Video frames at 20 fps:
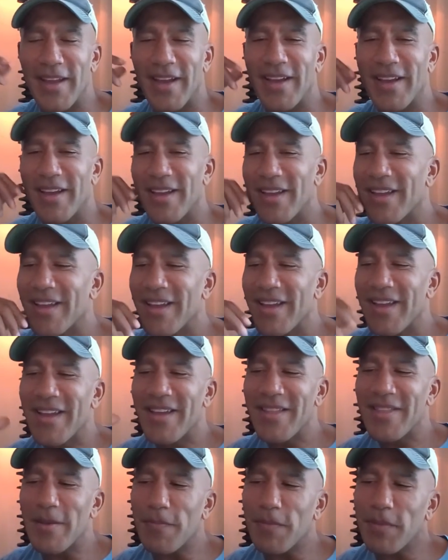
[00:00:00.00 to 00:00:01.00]
Yeah,
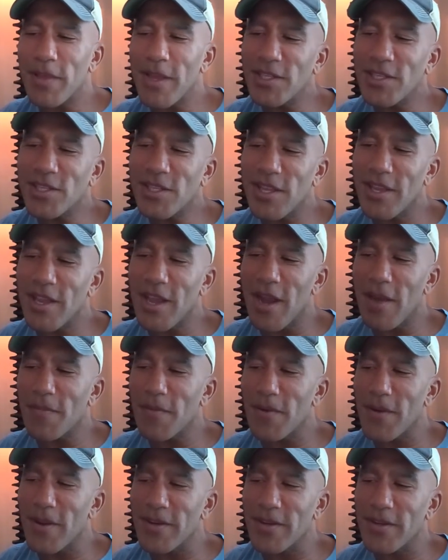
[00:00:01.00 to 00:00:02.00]
the pledge to the
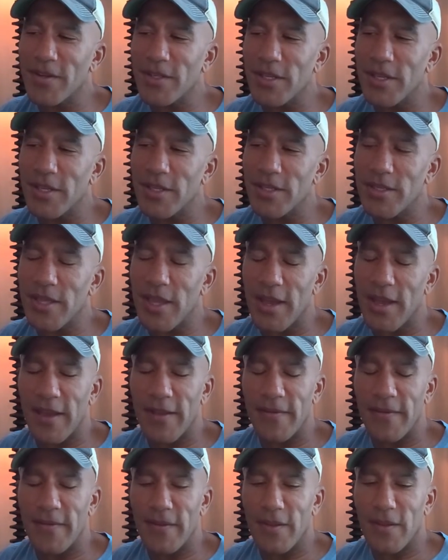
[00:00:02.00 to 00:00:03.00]
operators is
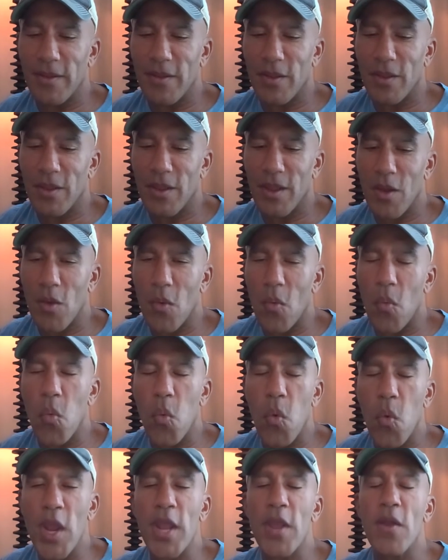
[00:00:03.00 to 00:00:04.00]
that
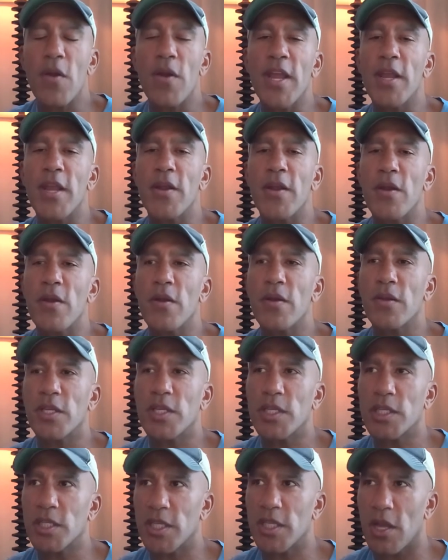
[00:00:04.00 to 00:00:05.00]
we are here
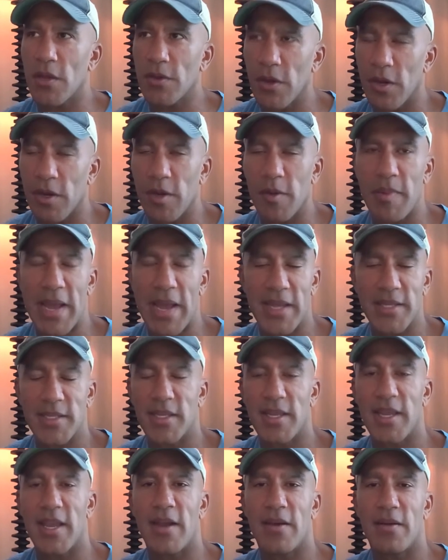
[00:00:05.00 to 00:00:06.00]
to sell your
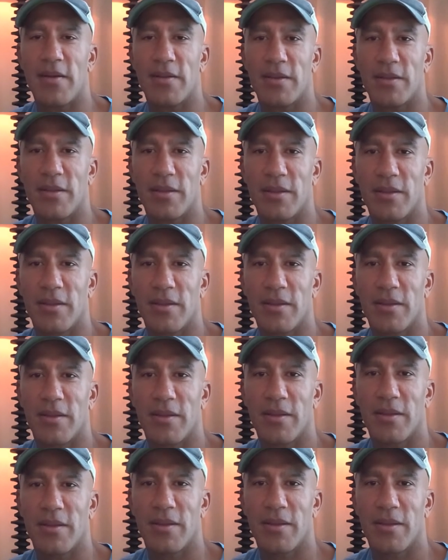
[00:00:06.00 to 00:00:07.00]
capacity out. Right.
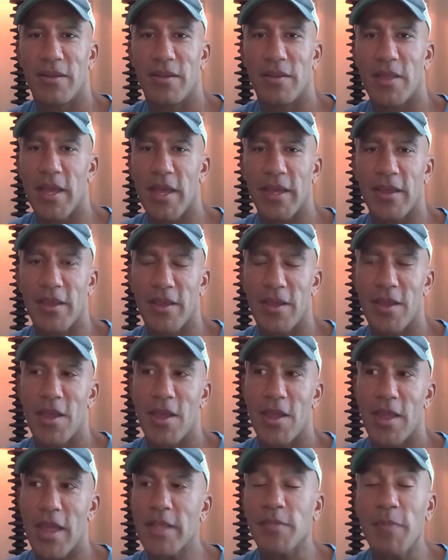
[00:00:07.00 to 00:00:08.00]
Like
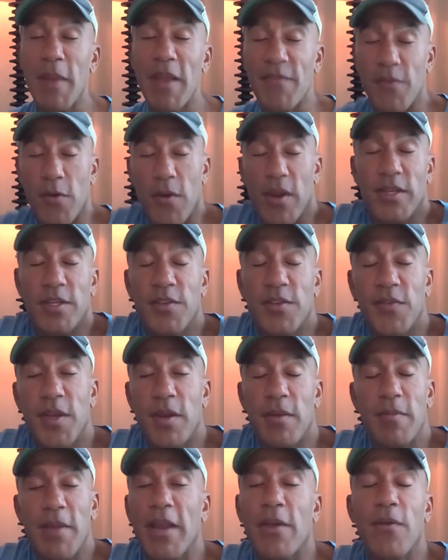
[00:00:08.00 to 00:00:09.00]
that's my greatest
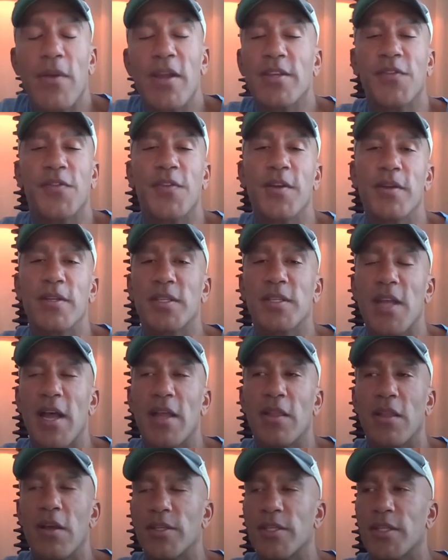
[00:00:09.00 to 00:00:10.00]
fear. My greatest fear is
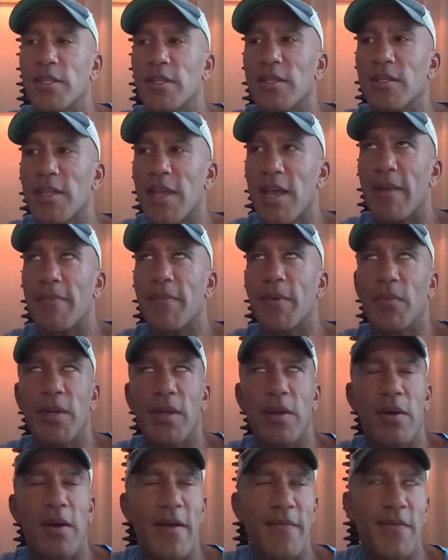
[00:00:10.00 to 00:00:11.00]
not launching this app and
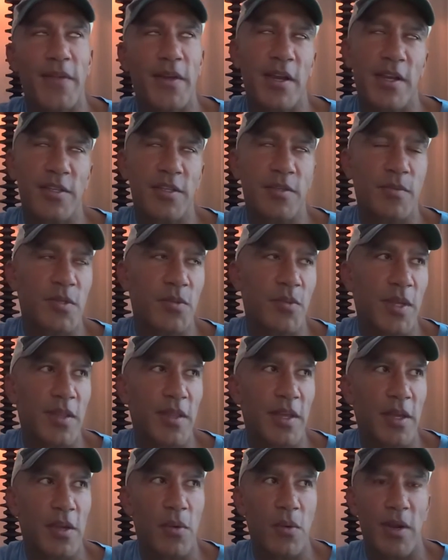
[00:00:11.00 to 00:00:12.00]
we don't have the customers we
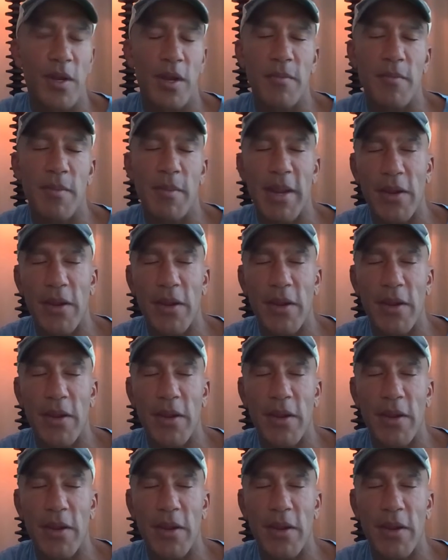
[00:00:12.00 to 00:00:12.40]
think or whatever.